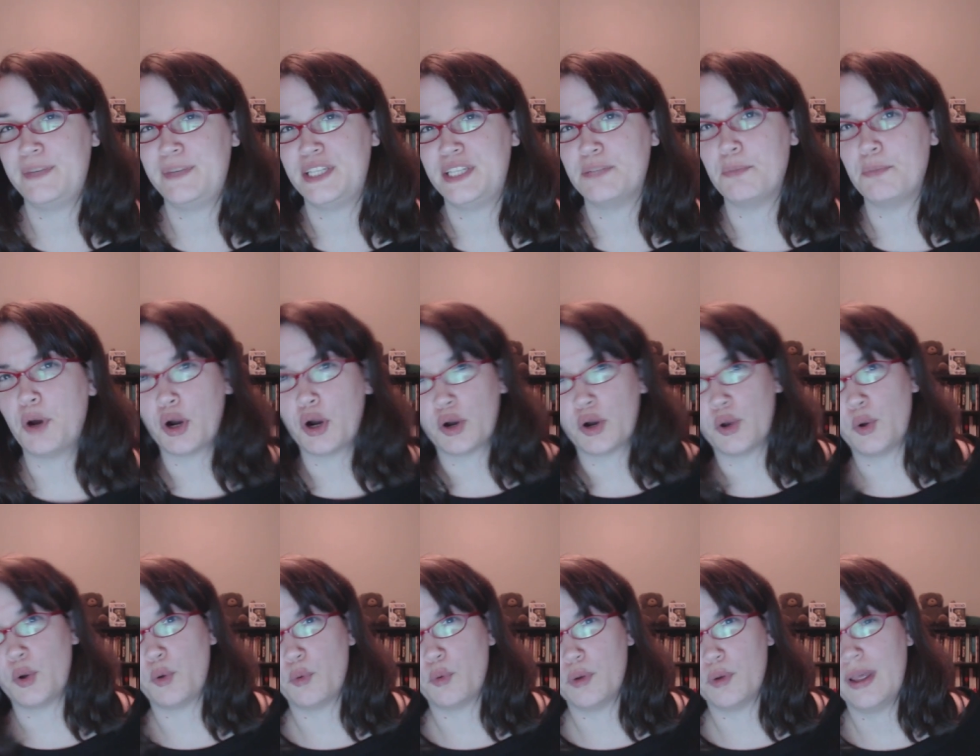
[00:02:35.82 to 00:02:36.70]
Maybe
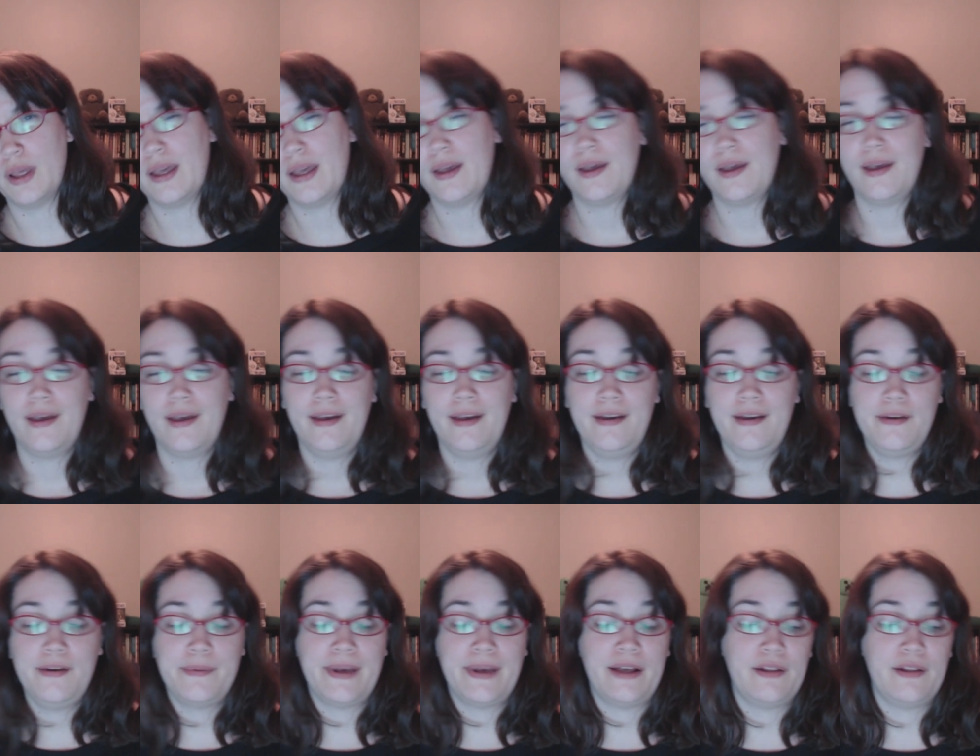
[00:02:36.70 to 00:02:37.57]
tomorrow.
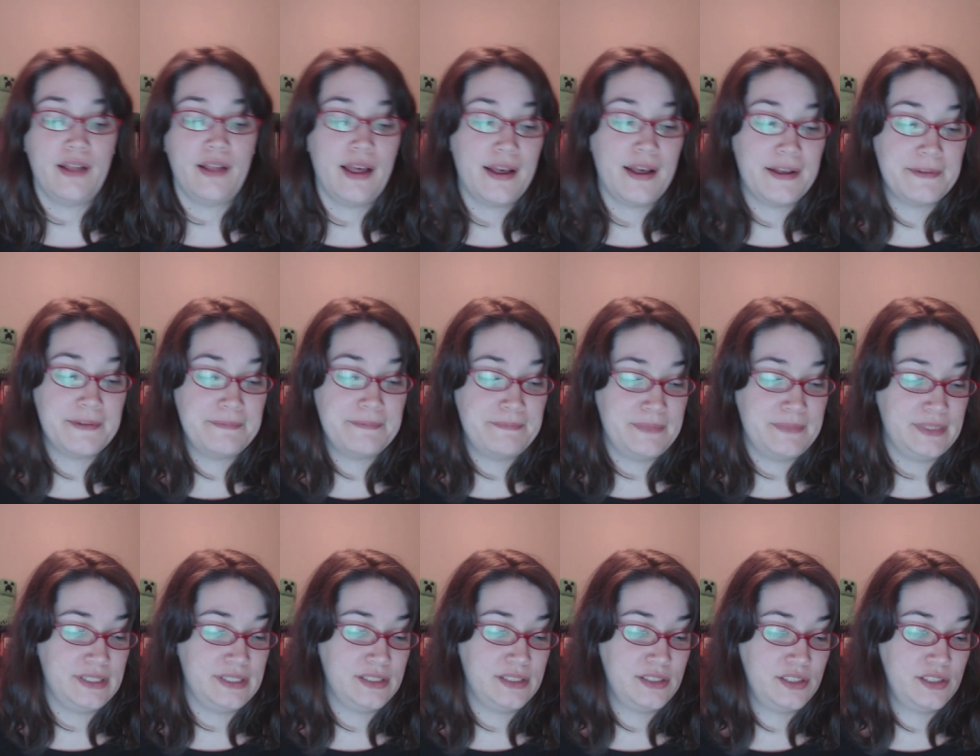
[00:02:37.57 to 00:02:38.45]
Oh well,
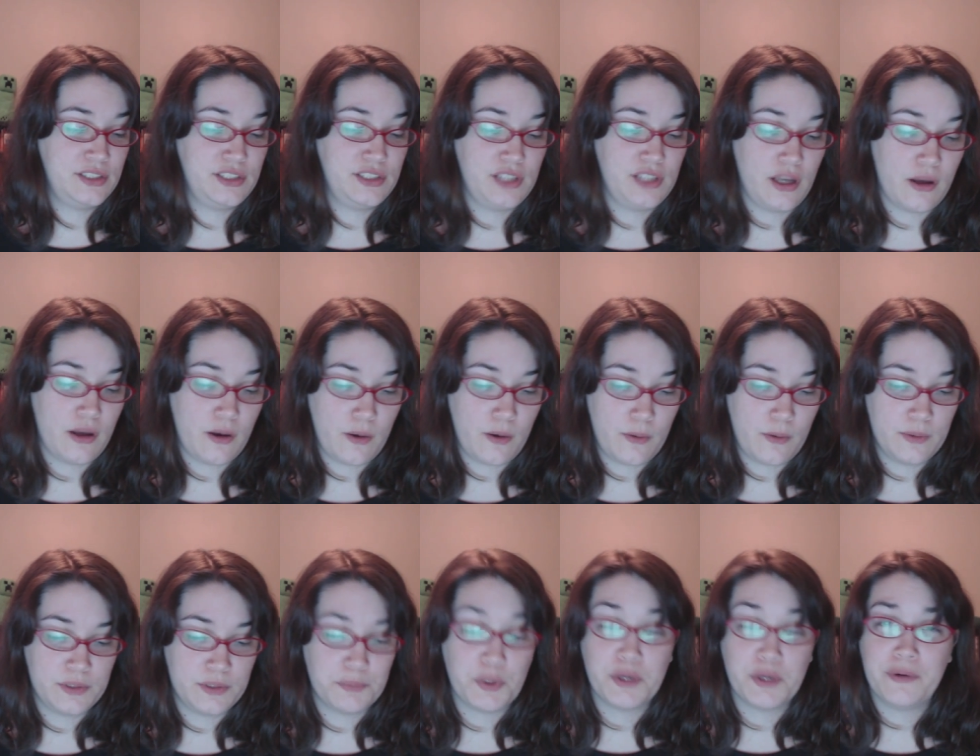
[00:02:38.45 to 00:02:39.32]
um,
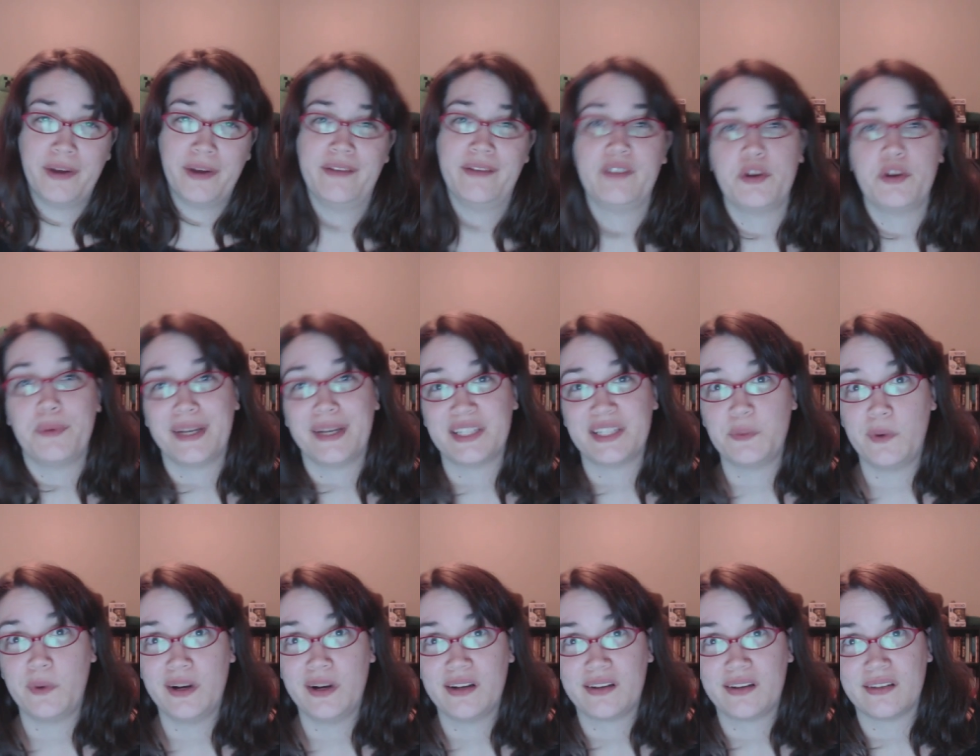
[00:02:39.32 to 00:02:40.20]
so tomorrow I have to go back
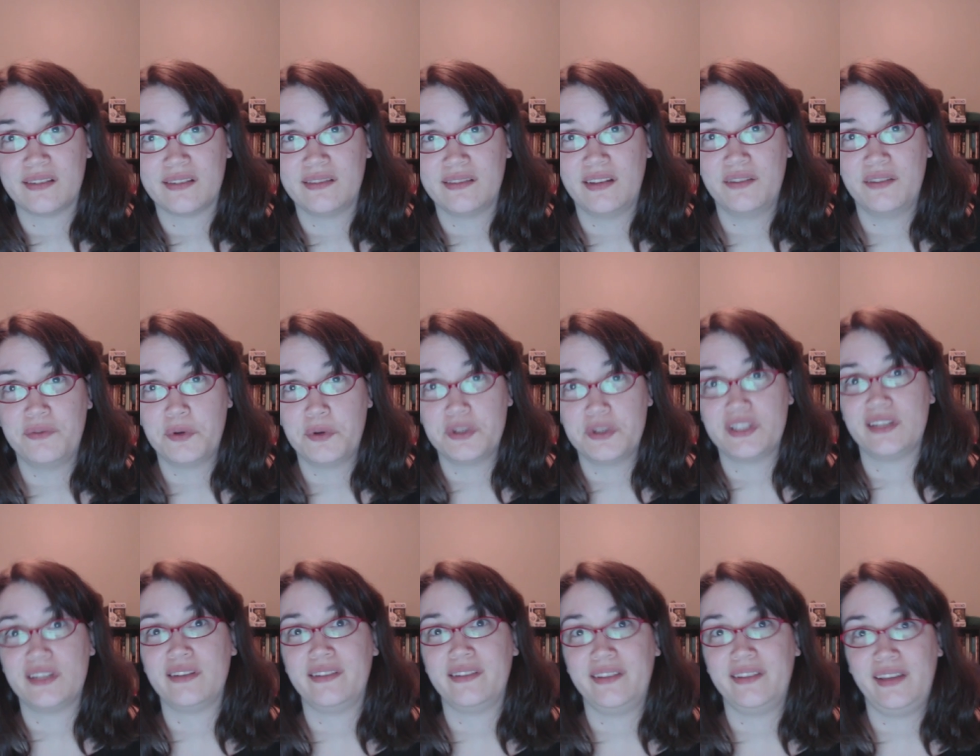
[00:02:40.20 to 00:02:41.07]
to work,
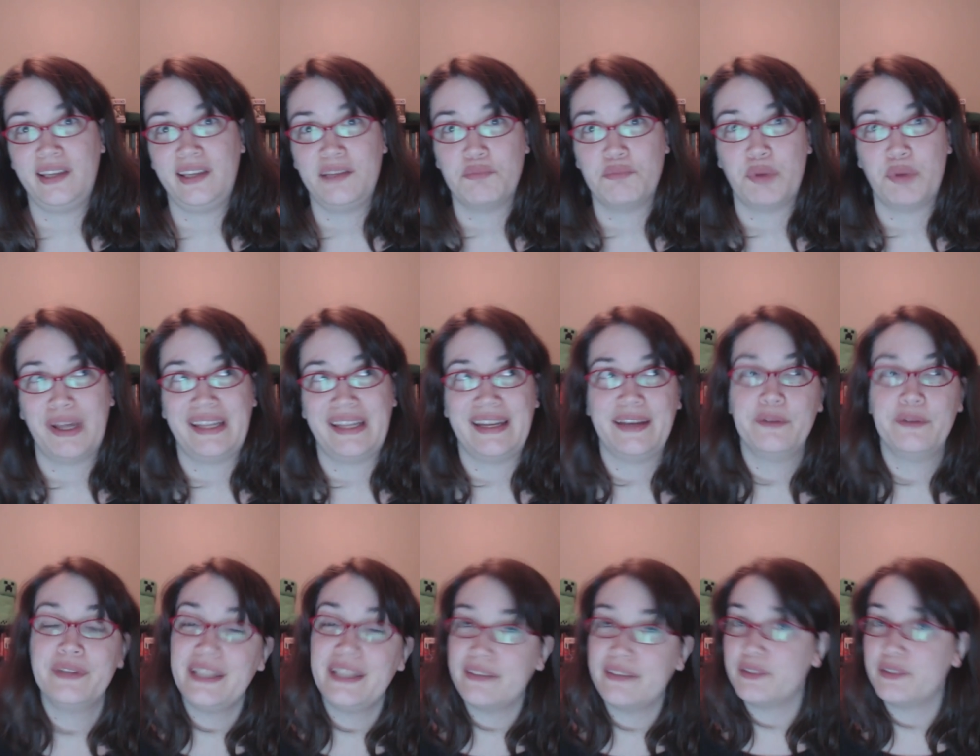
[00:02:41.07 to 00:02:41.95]
unfortunately, but
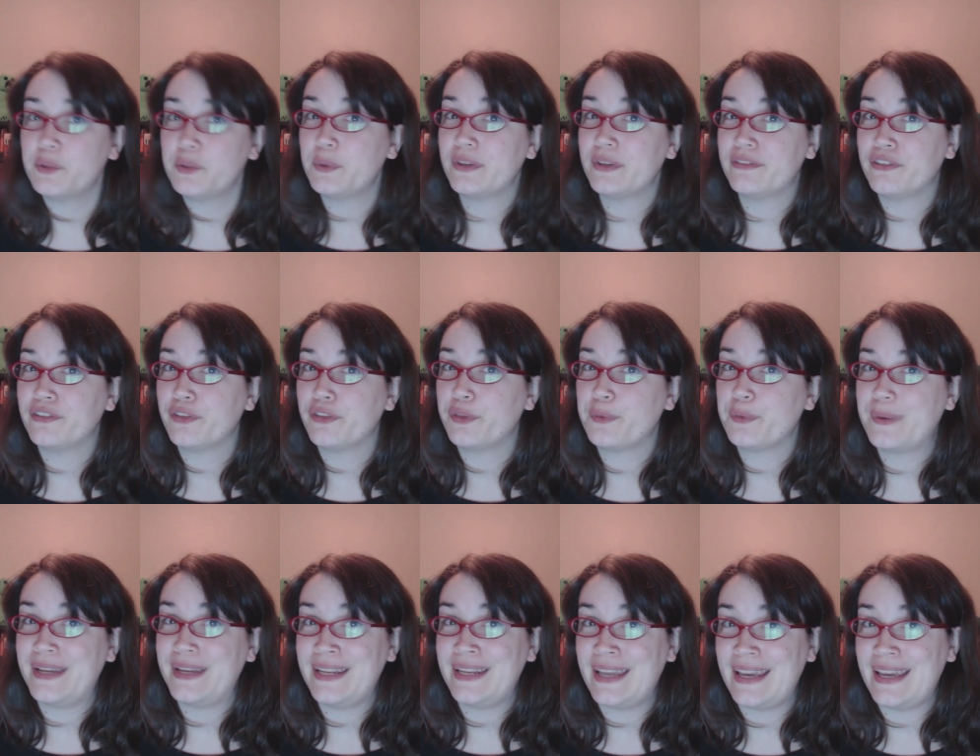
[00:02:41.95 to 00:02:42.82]
I only have to work for
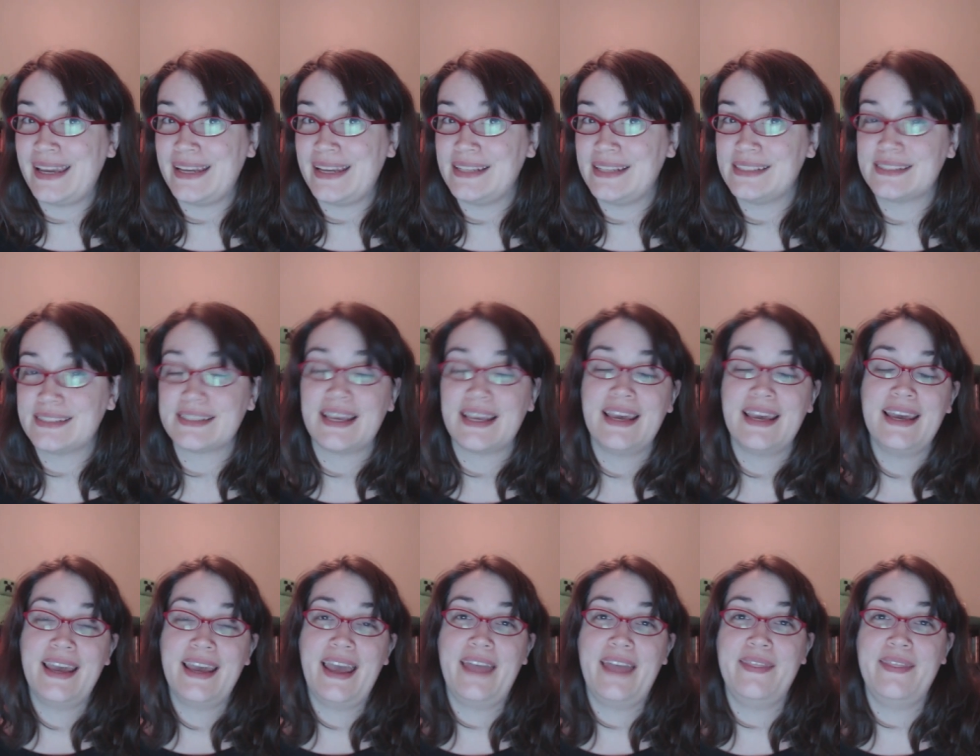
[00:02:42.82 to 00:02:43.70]
three days,
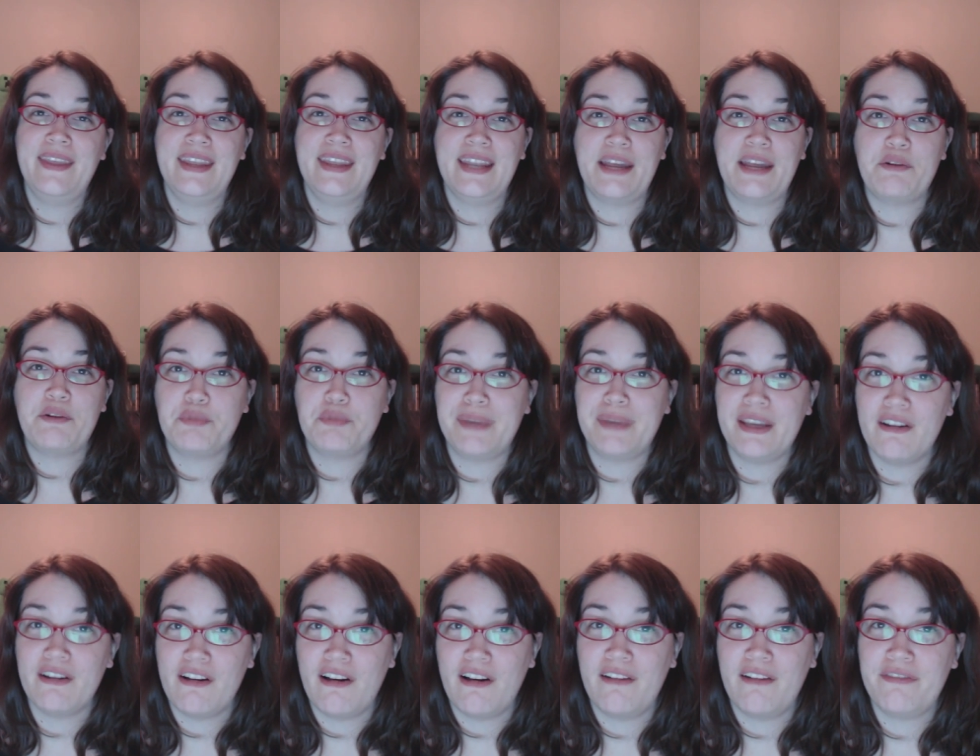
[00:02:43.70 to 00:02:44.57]
and then I will
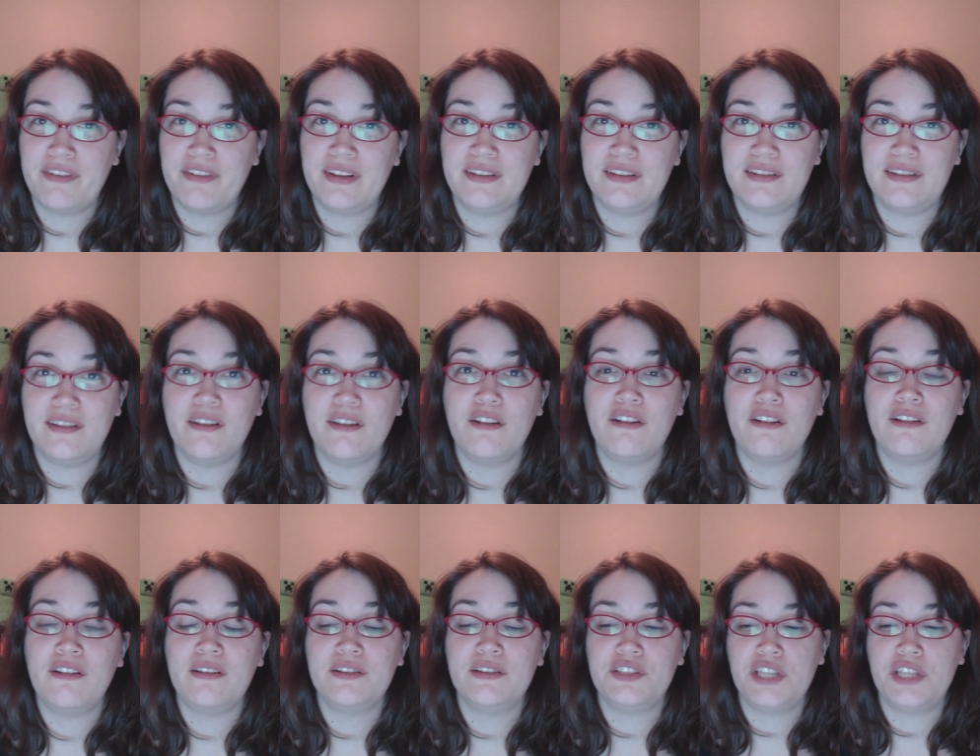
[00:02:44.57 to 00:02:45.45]
be off
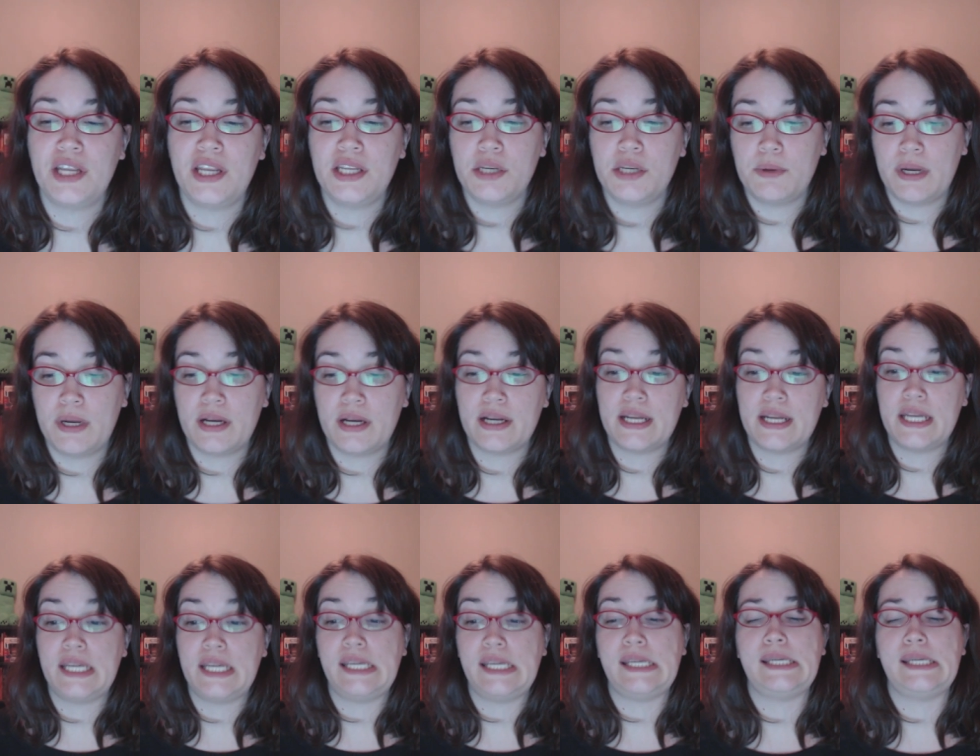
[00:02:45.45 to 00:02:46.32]
until
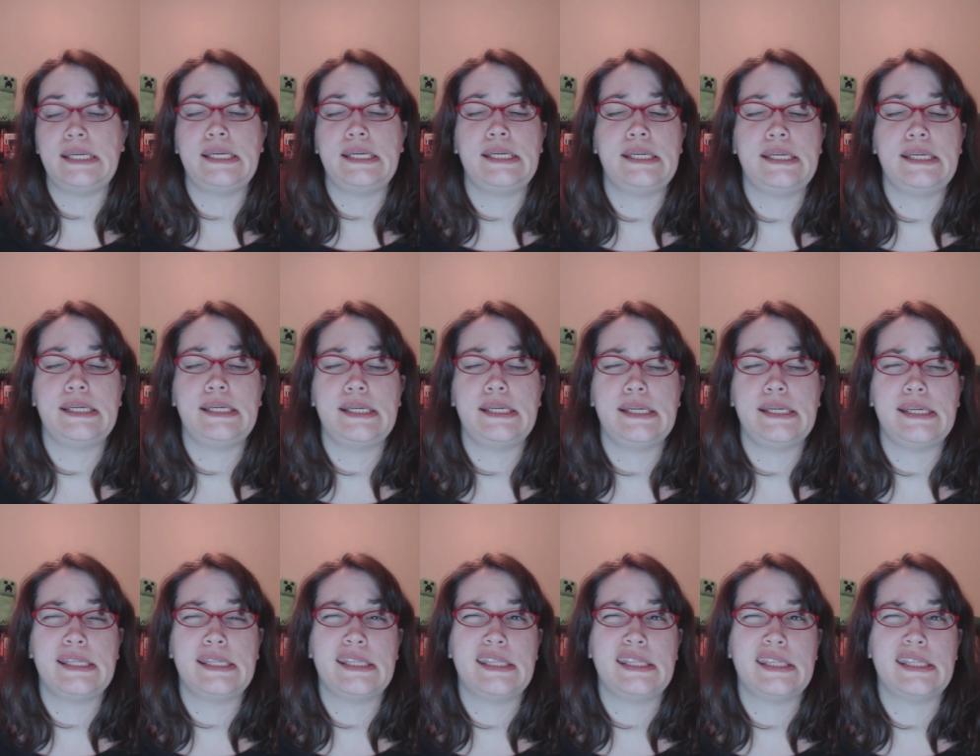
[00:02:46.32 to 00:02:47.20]

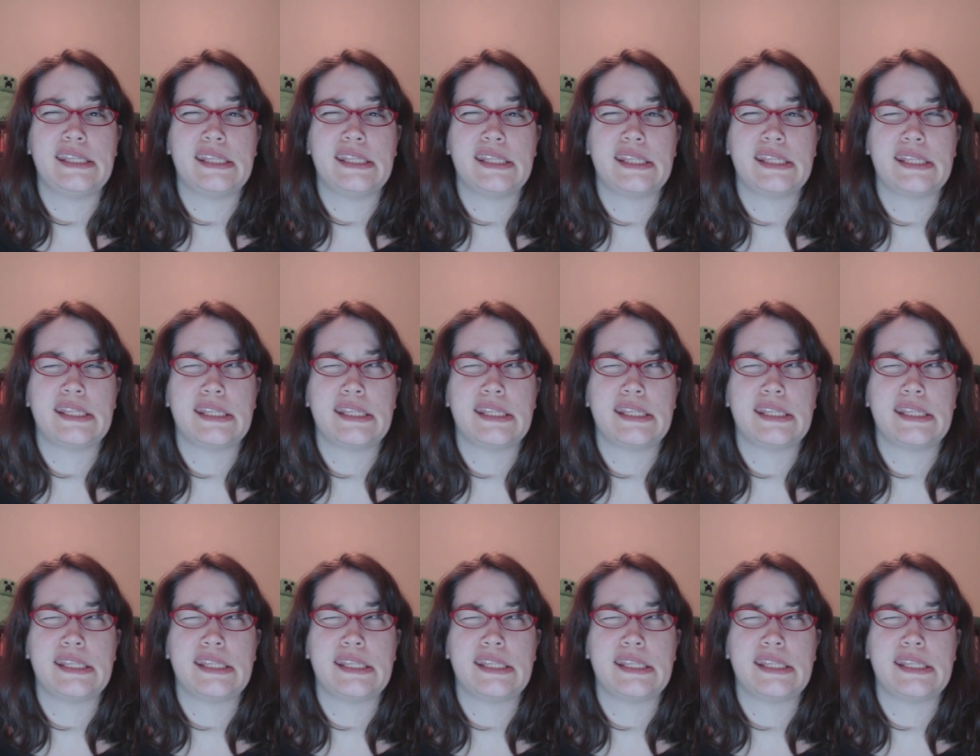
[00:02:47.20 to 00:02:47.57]
January